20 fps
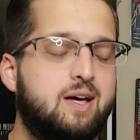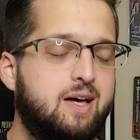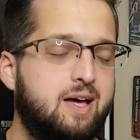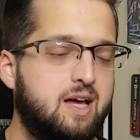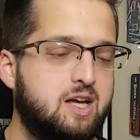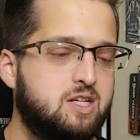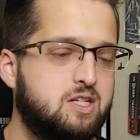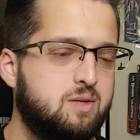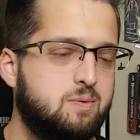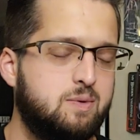I
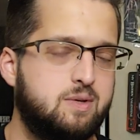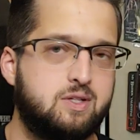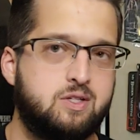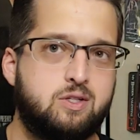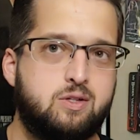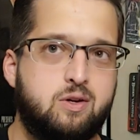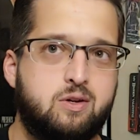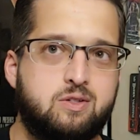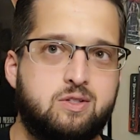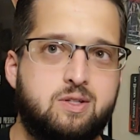actually want to
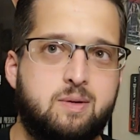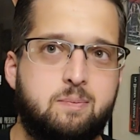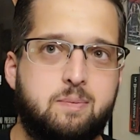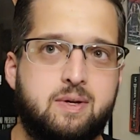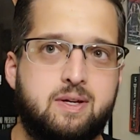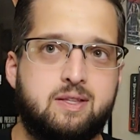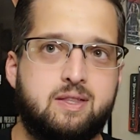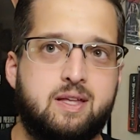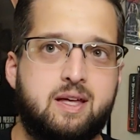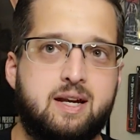start
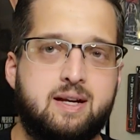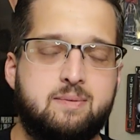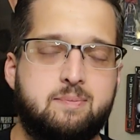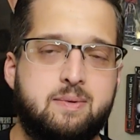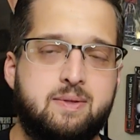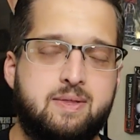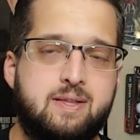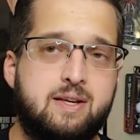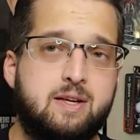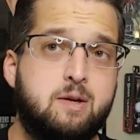something that I've
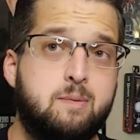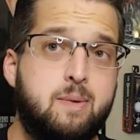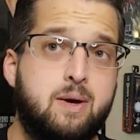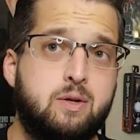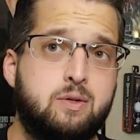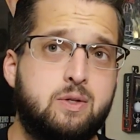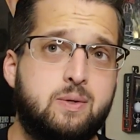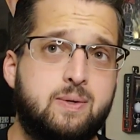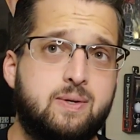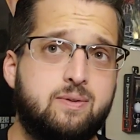been thinking
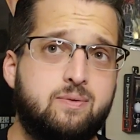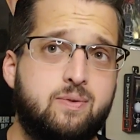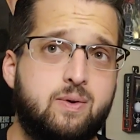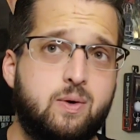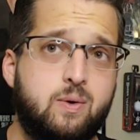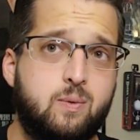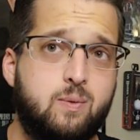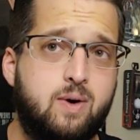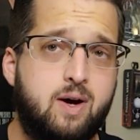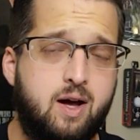about doing
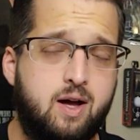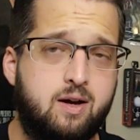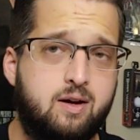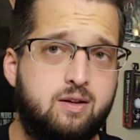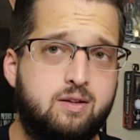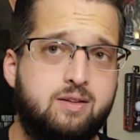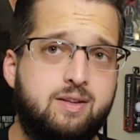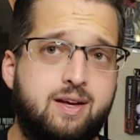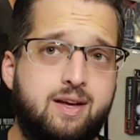for a while,